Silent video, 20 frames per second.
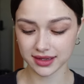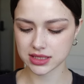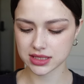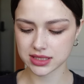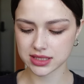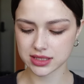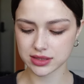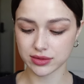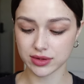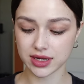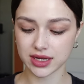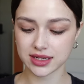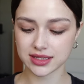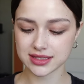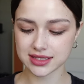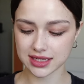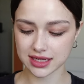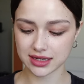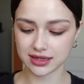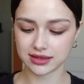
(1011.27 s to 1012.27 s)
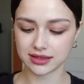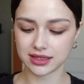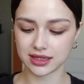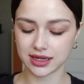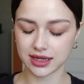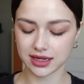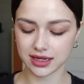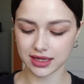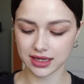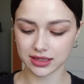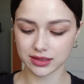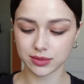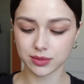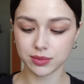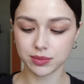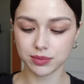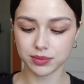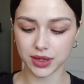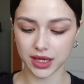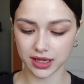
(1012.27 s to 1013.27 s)
So I decided that I need
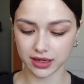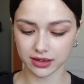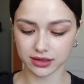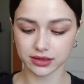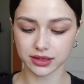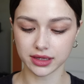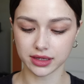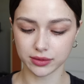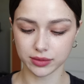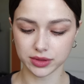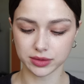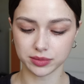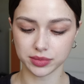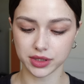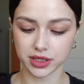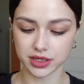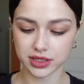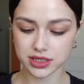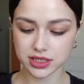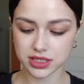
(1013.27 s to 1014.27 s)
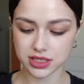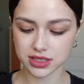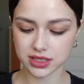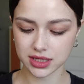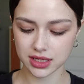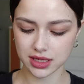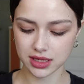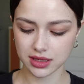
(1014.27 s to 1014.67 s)
pink liquid blush,